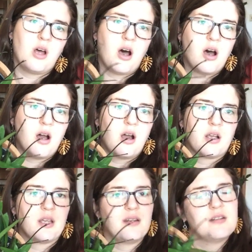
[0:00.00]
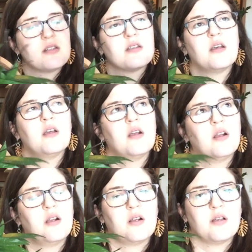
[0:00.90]
long and
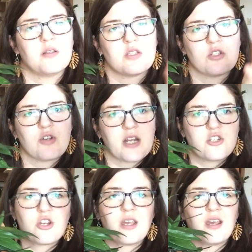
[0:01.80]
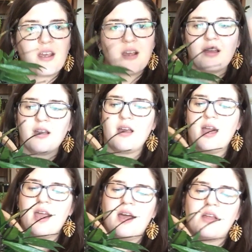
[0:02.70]
stretchy
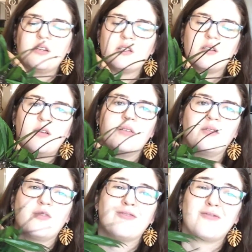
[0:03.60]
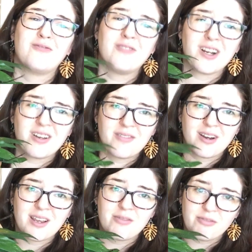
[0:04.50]
and very,
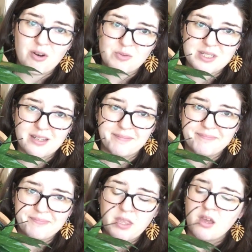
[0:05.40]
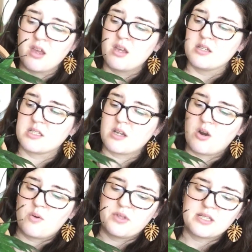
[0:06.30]
very frozen.
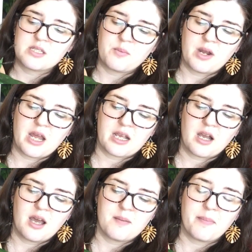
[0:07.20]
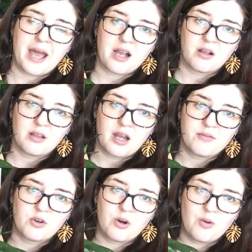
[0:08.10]
So this is the one I cut back a lot
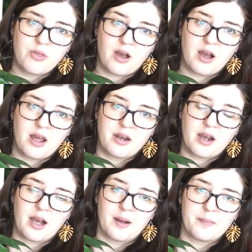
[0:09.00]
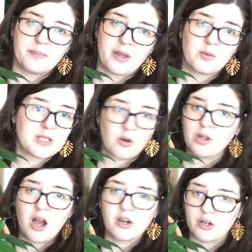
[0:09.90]
of growth on. That was no
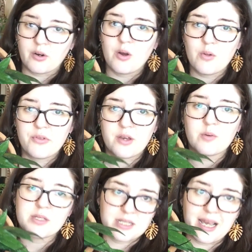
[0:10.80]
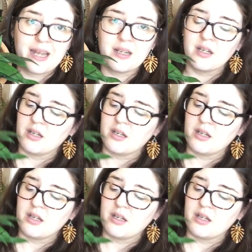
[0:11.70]
longer growth, it was dead.